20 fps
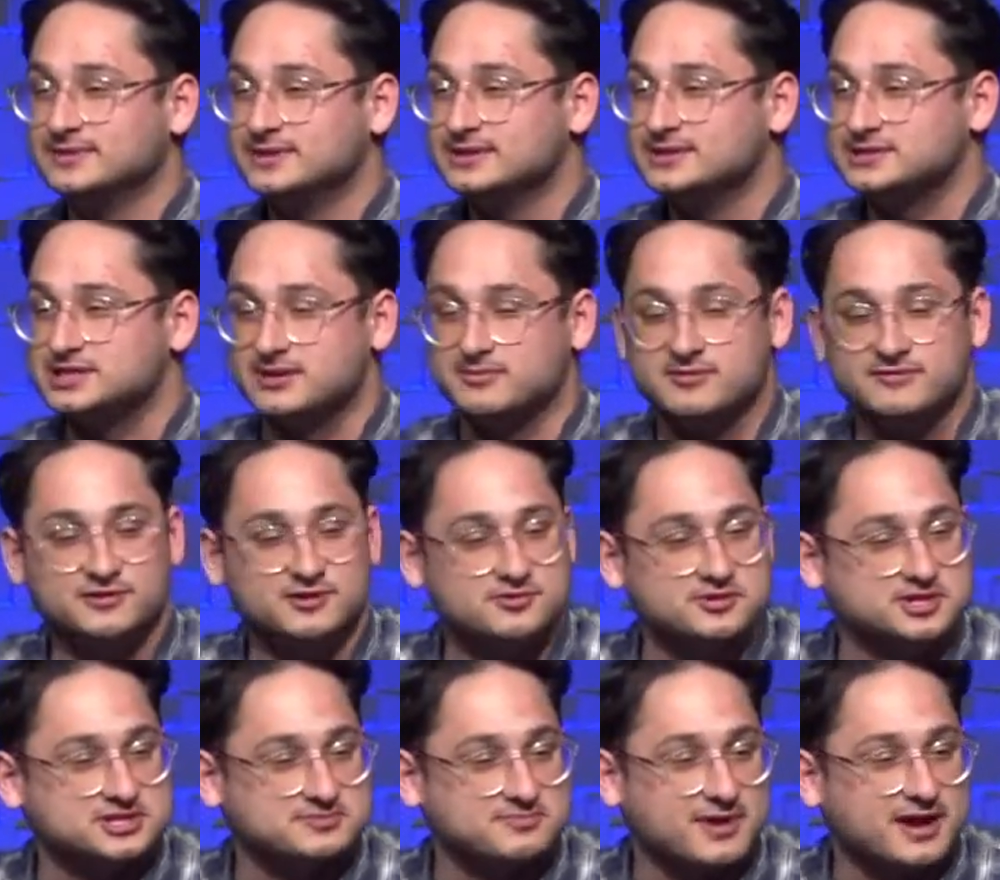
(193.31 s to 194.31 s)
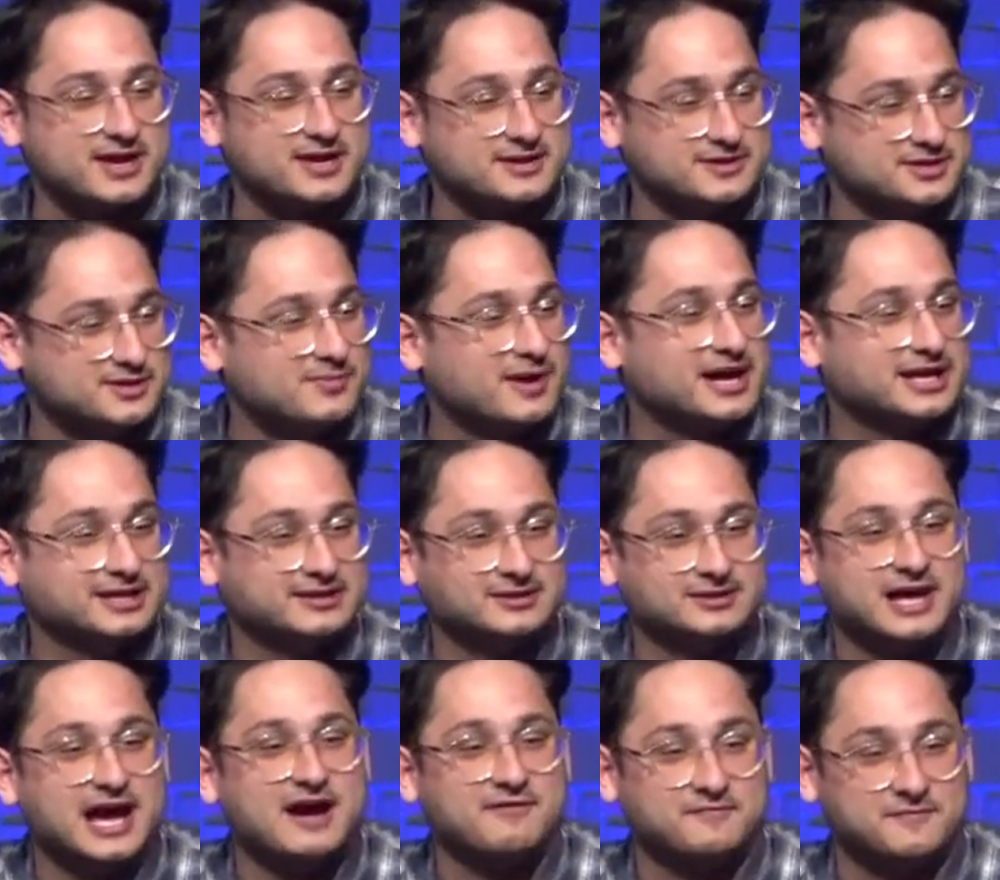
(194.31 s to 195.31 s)
Some of you, this might, you might
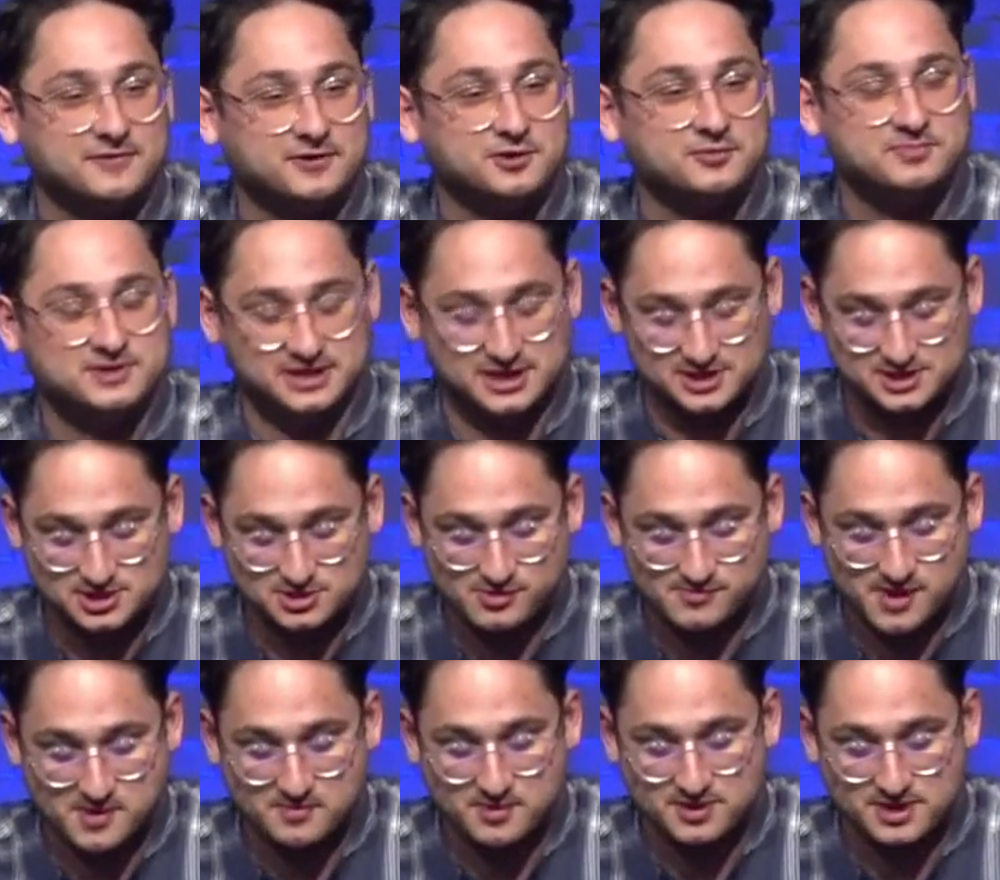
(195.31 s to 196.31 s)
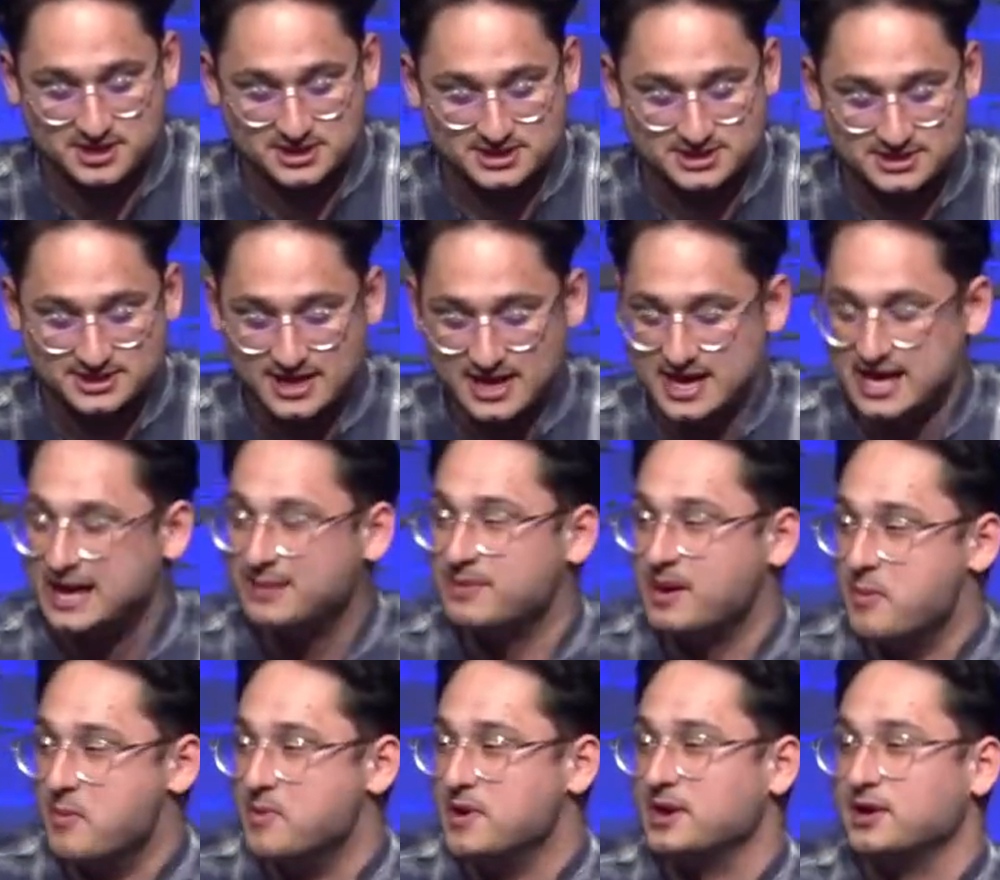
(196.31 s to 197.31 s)
laugh a little because you remember this
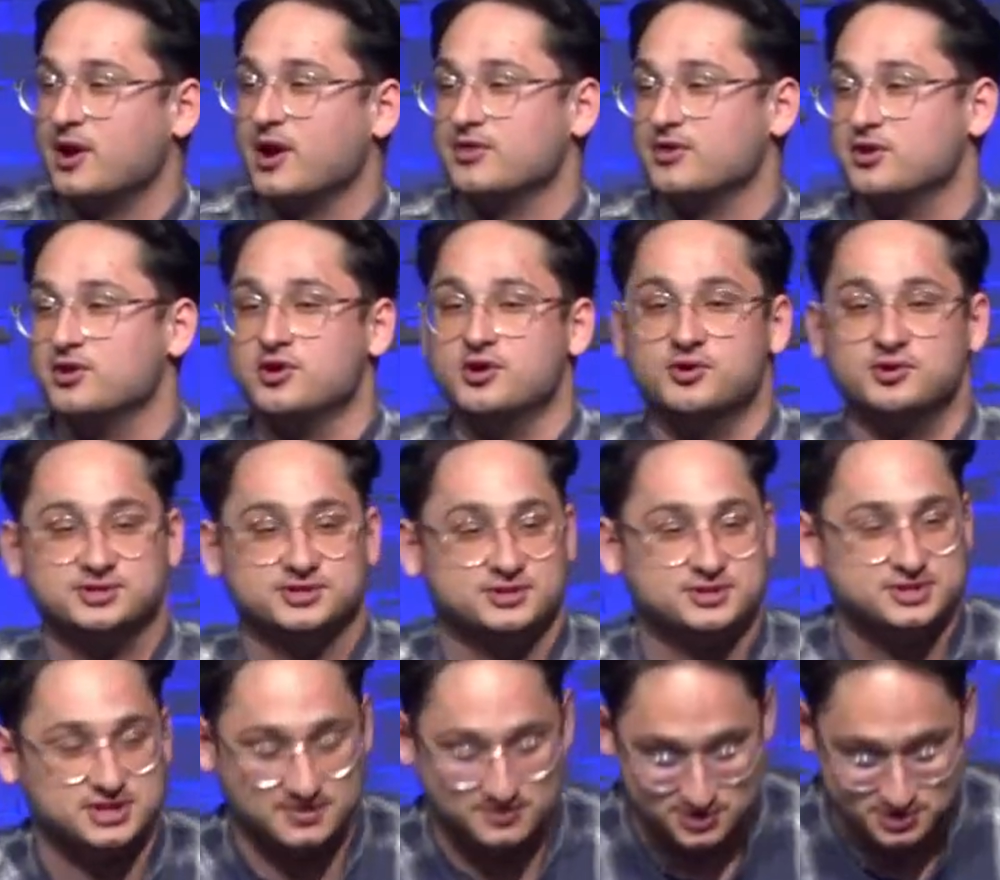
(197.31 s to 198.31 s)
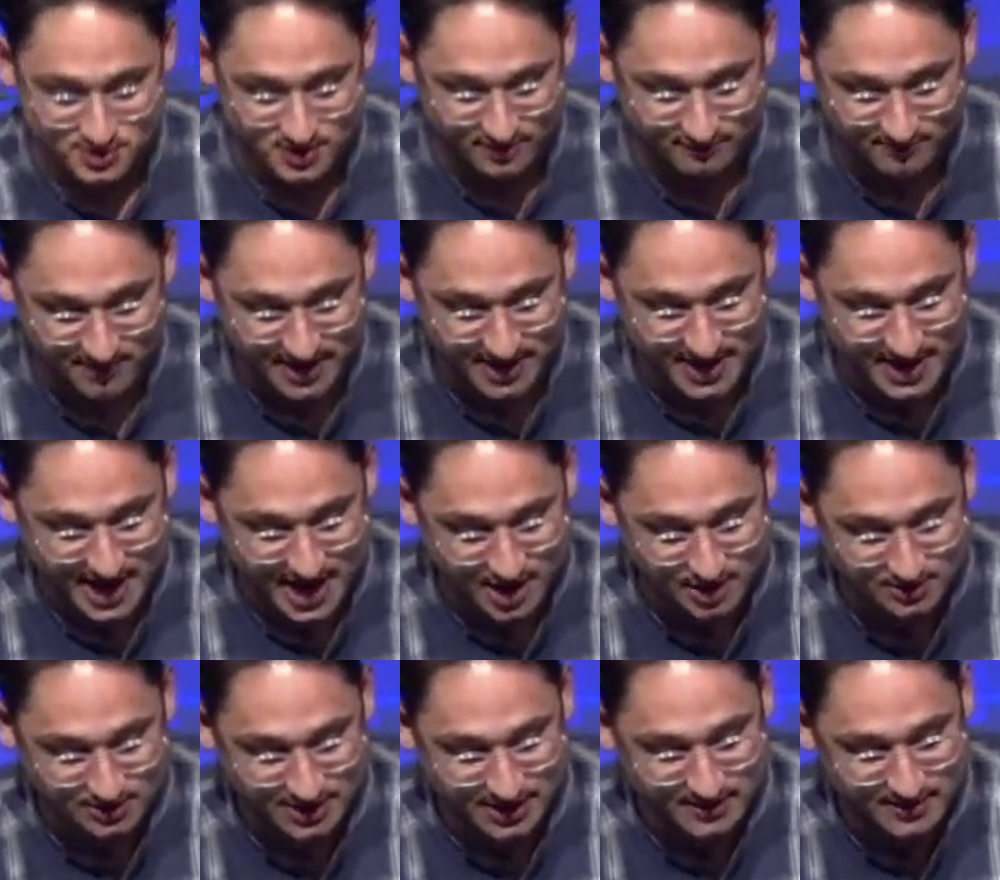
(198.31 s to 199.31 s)
maybe being on the news or some sort of media
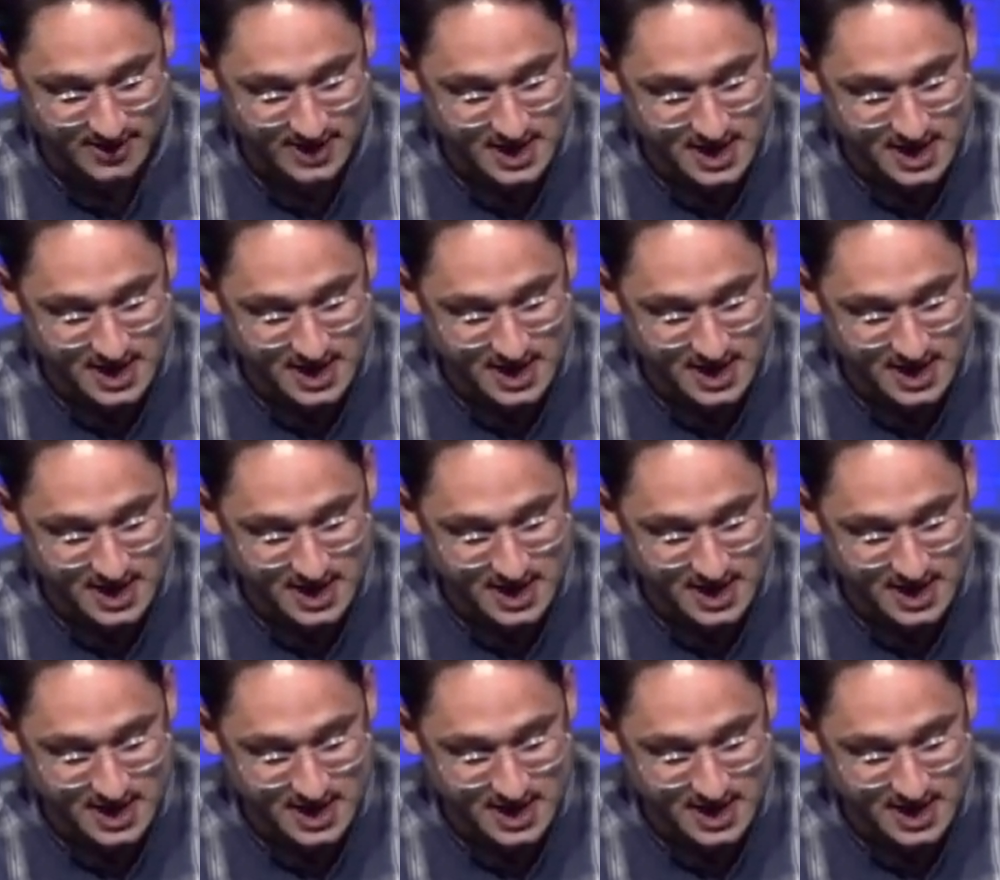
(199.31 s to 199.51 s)
outlet.